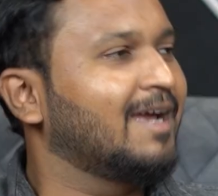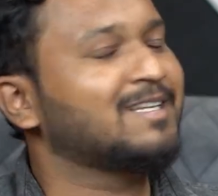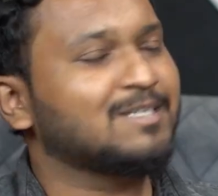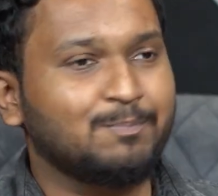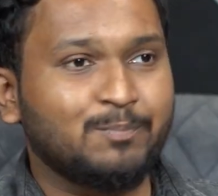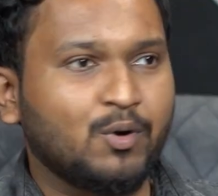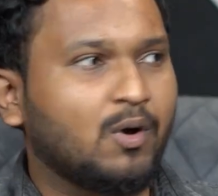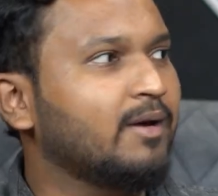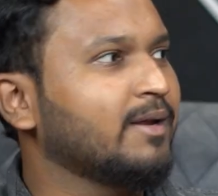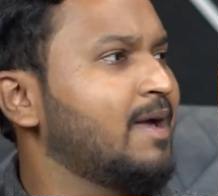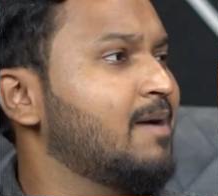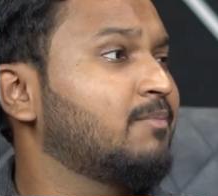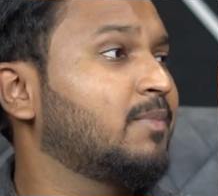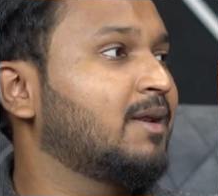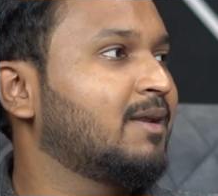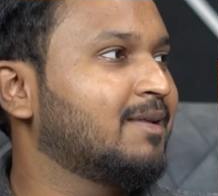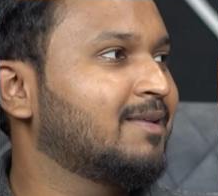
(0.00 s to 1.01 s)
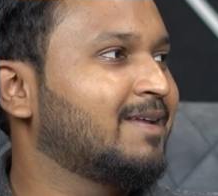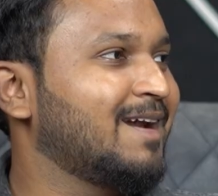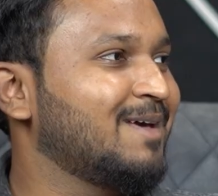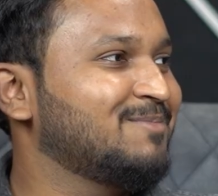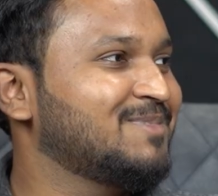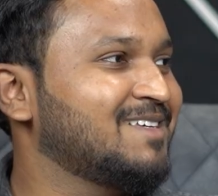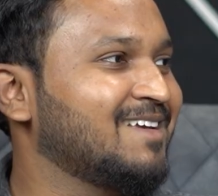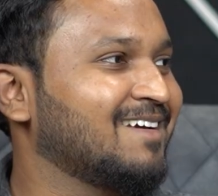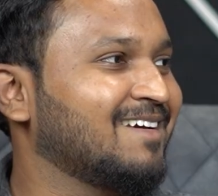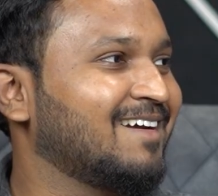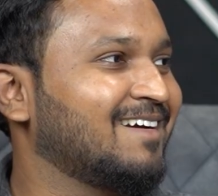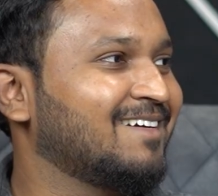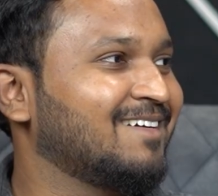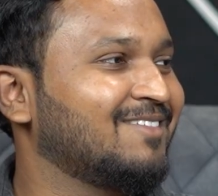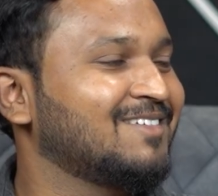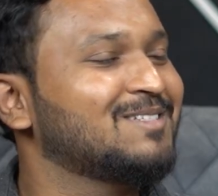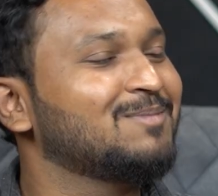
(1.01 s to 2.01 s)
It's a pure gamble that I'm saying
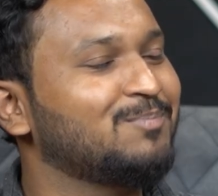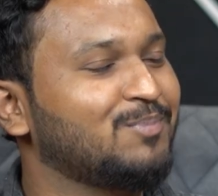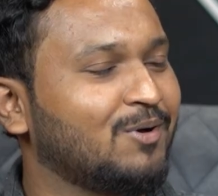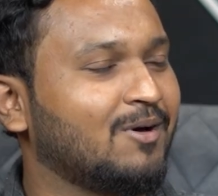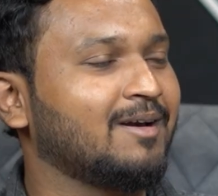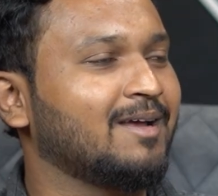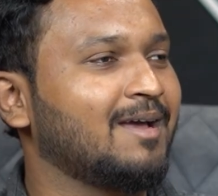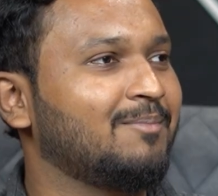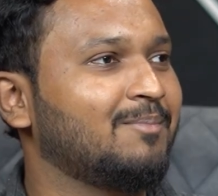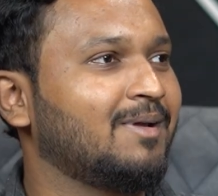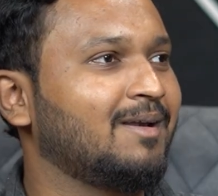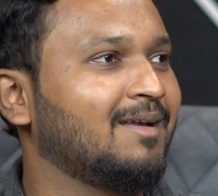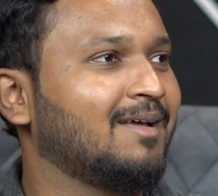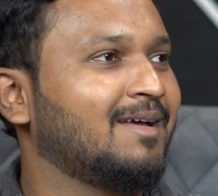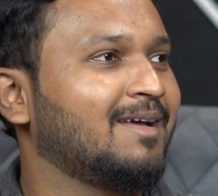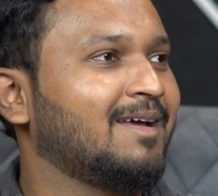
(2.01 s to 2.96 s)
right now. It's a pure gamble.